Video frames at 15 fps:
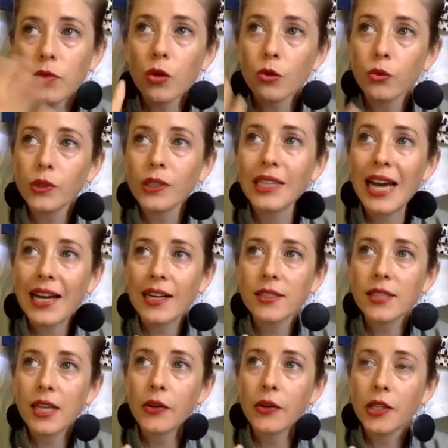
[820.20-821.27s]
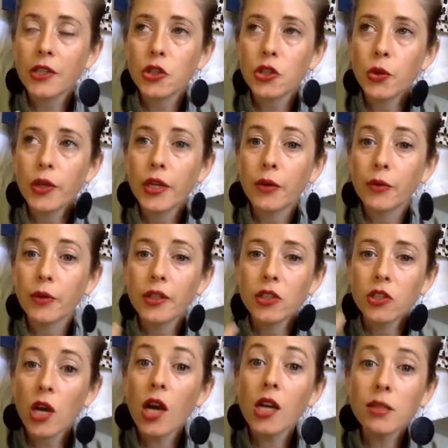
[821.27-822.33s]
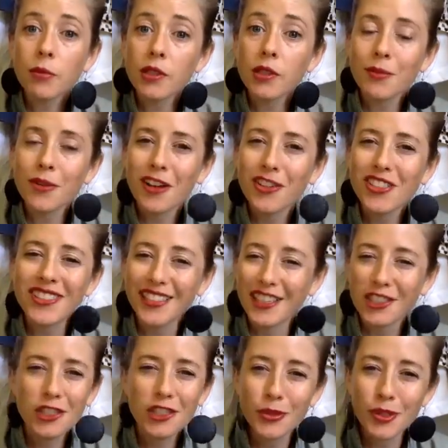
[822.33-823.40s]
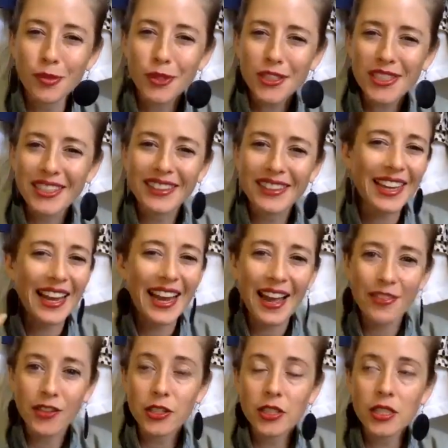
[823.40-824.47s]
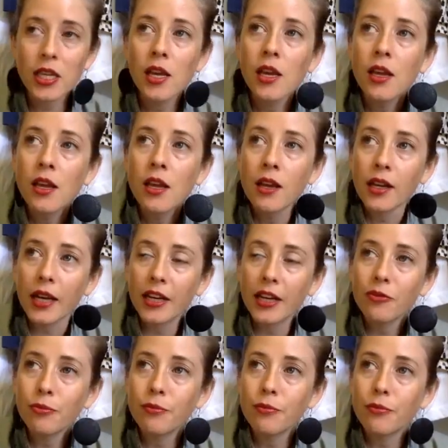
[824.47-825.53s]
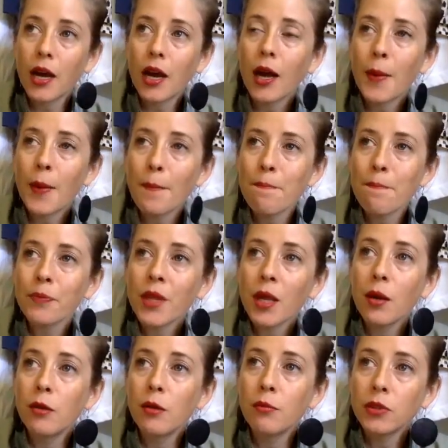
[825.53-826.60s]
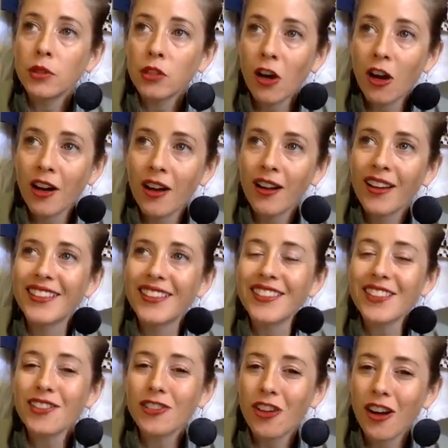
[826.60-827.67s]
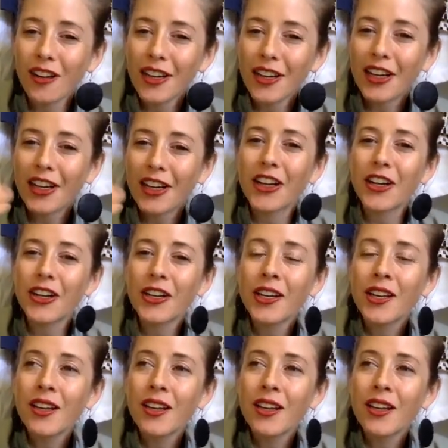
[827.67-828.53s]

relax down into it and really talk to my subconscious like she was a person. Like I had this kind of blonde, long-haired